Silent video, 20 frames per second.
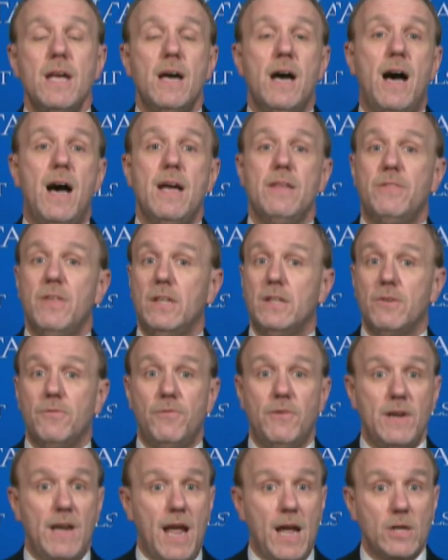I think the
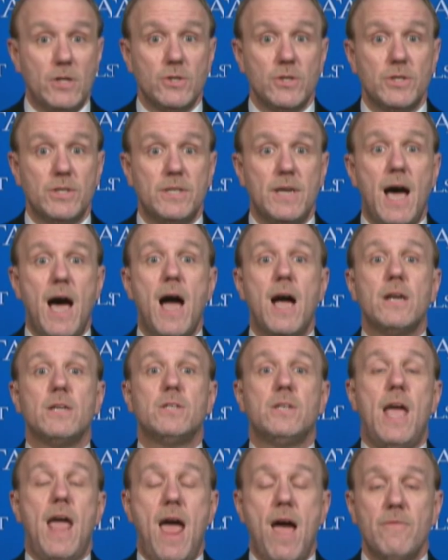financial
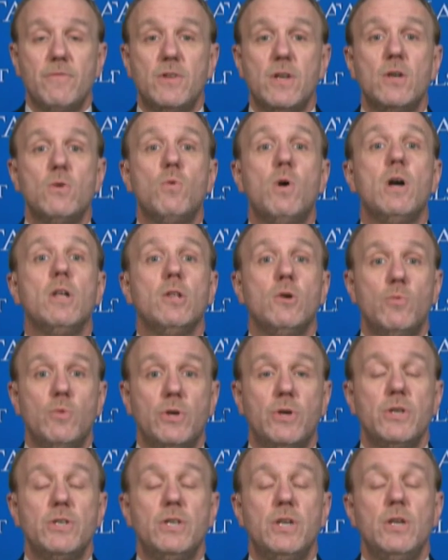stocks have done well and will
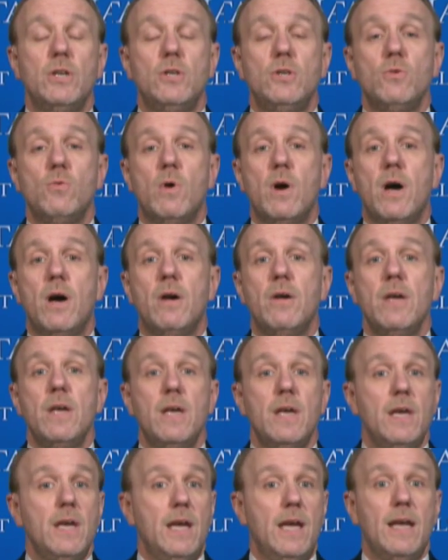continue to do well.
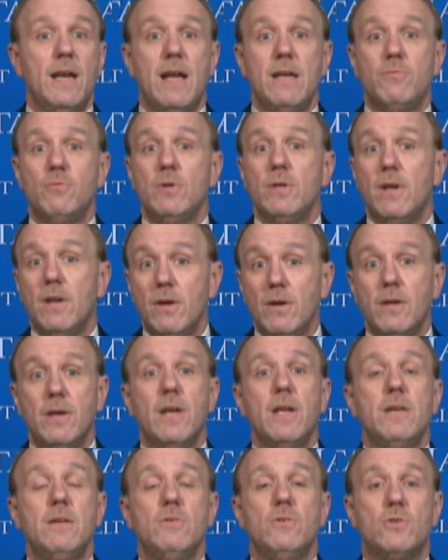And I would look
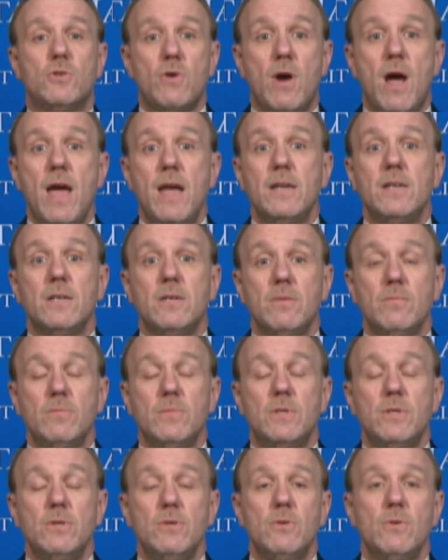at trying to,
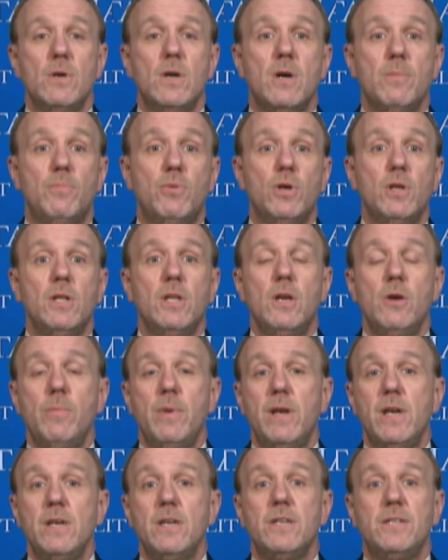to uh, put a little
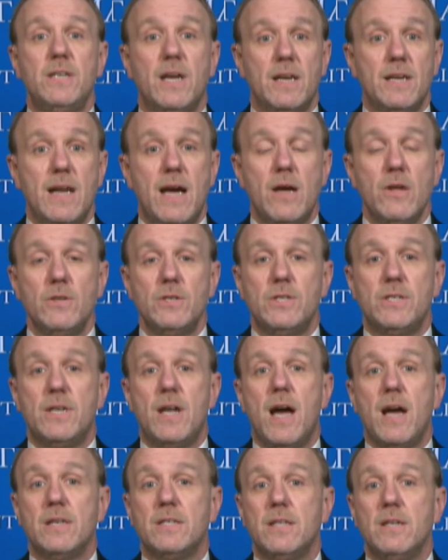bit into technology
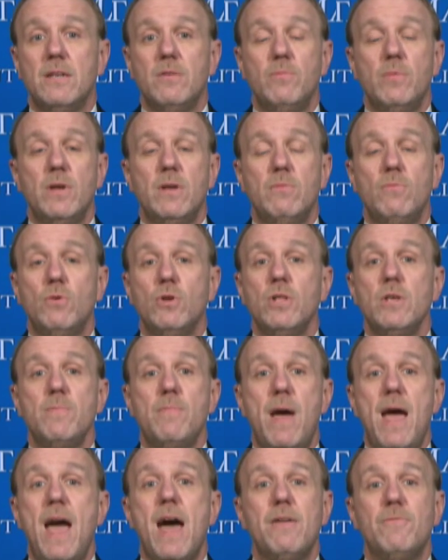stocks that have been really
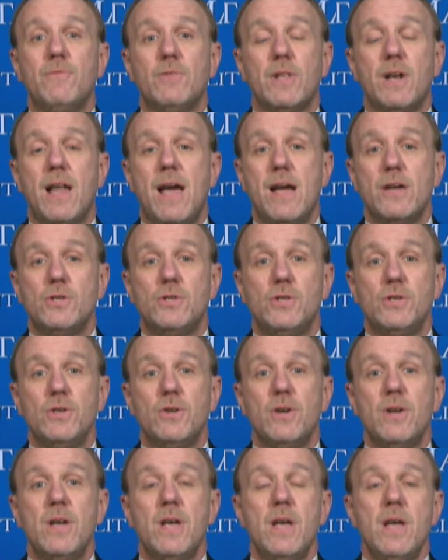bad for the last
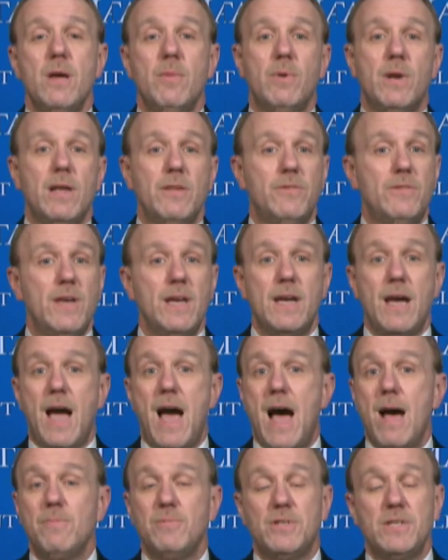year. But I think
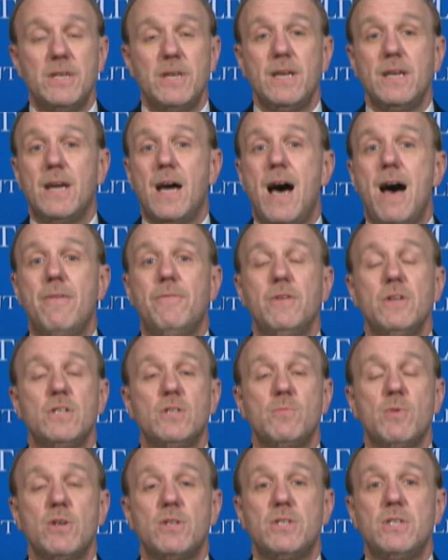I'm seeing confidence
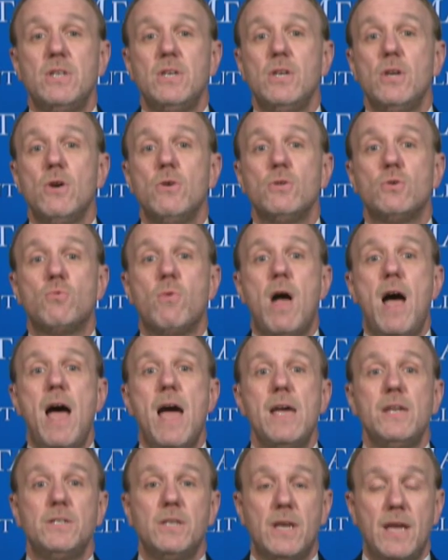among CEOs
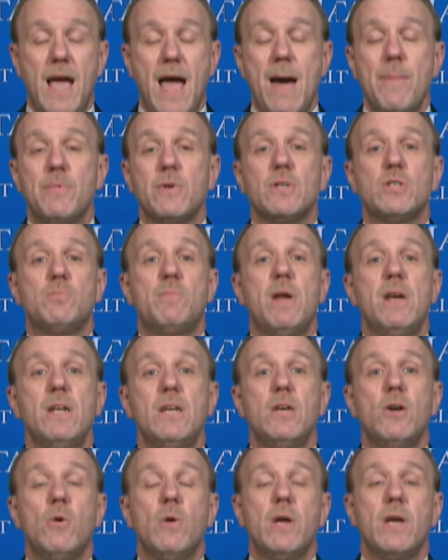rise and capital
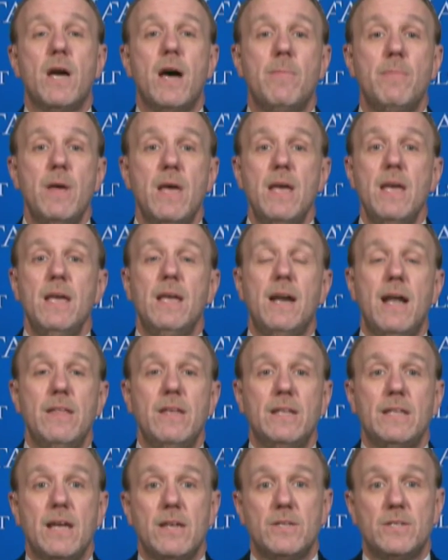spending going up. And I
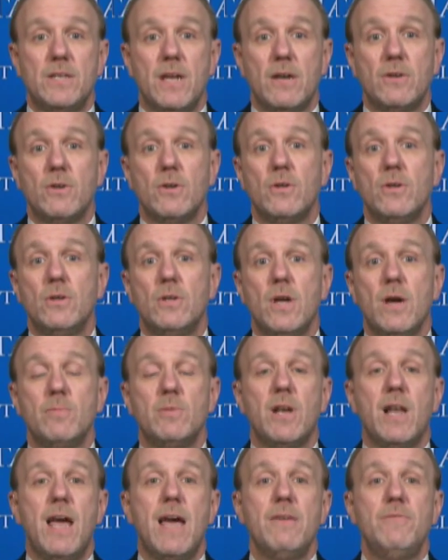think that sector could come
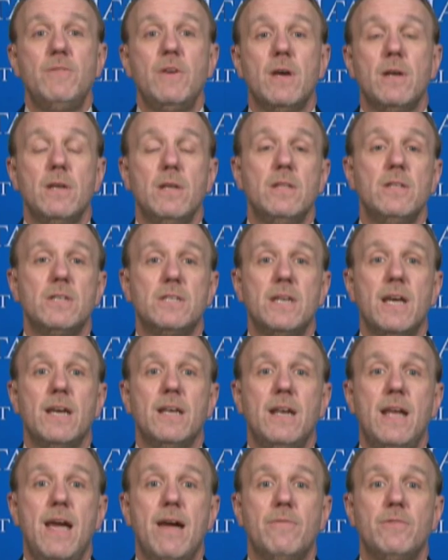to life yet in the
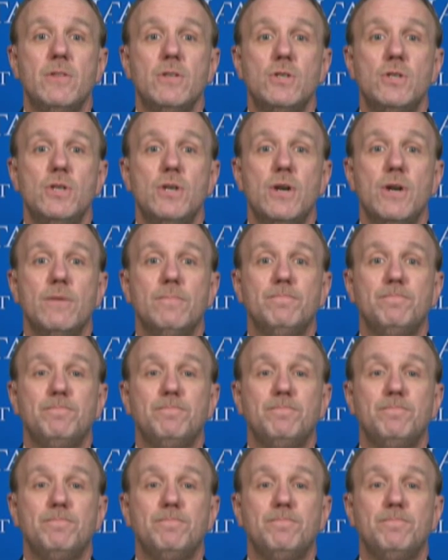second half of this year.